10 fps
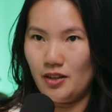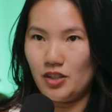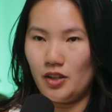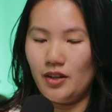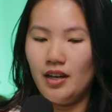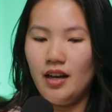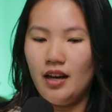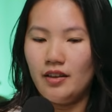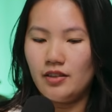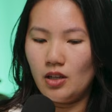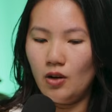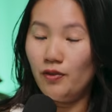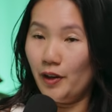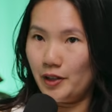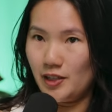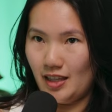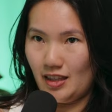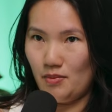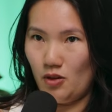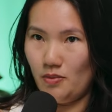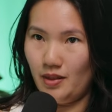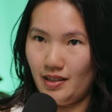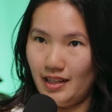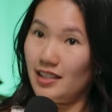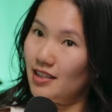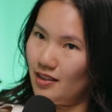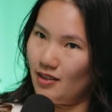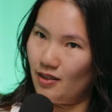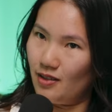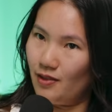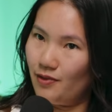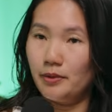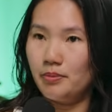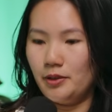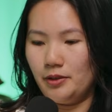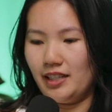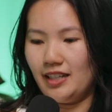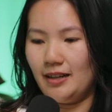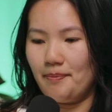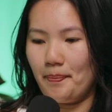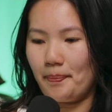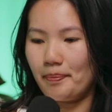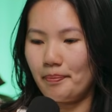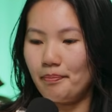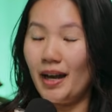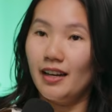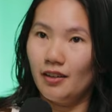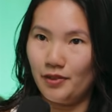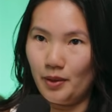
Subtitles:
So sole focus at the moment is to purely pay off the